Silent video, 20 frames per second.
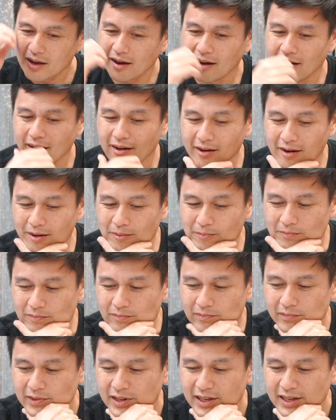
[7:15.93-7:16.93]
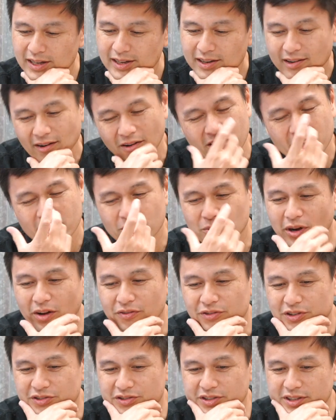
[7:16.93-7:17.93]
Um, okay, we'll
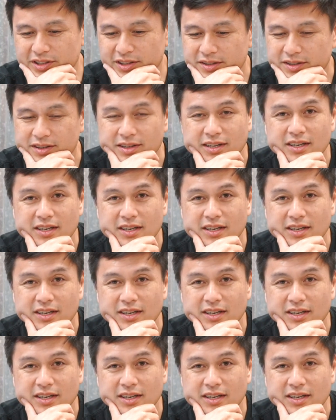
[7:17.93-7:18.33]
have to see.